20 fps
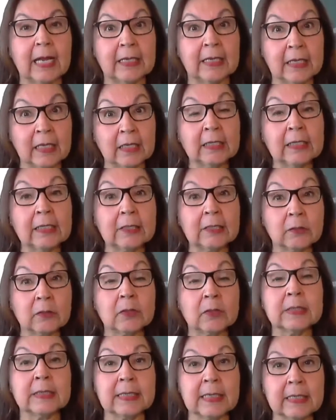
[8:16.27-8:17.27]
in a
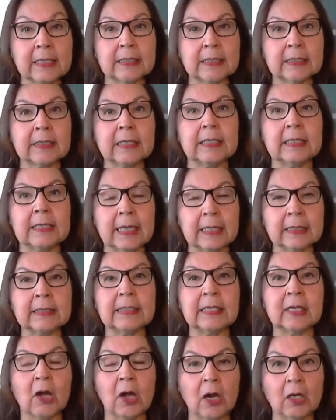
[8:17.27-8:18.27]
literal sense,
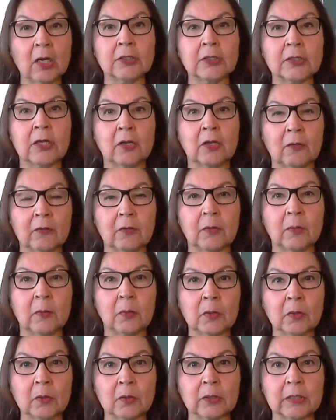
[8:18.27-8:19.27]
connecting hearts all over the
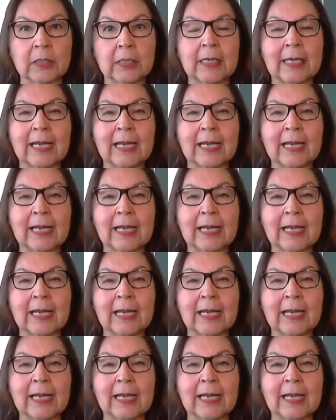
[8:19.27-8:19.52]
world.